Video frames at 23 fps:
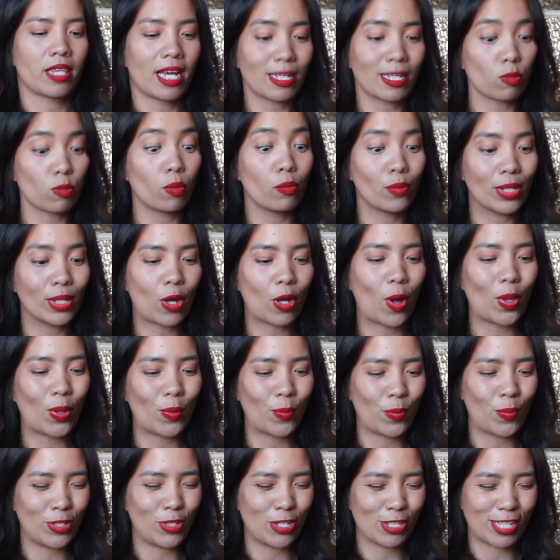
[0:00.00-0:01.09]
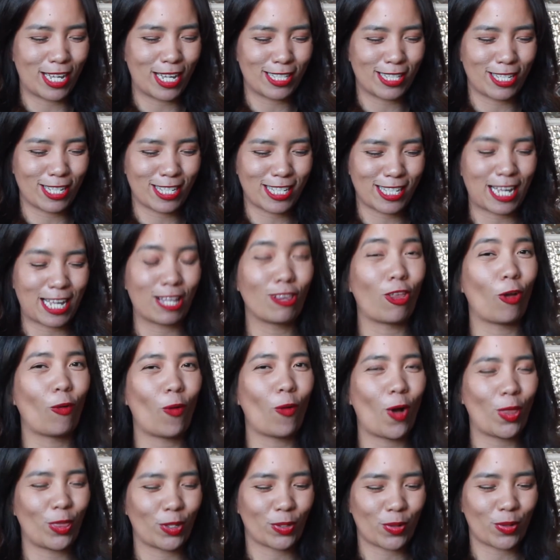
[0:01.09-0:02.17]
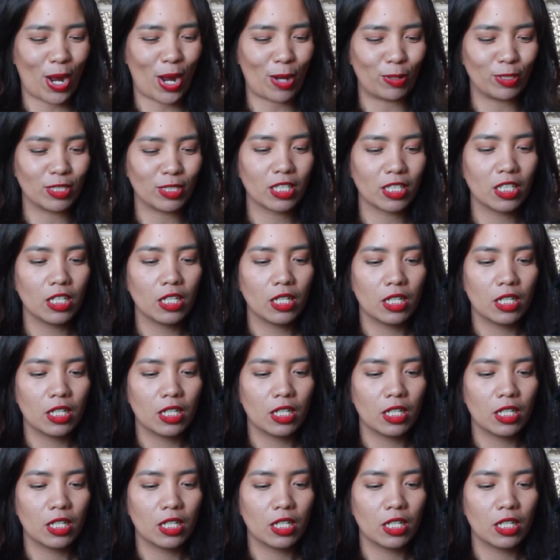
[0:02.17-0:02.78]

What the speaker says: That's what we call it when you tend to stay low on the ground.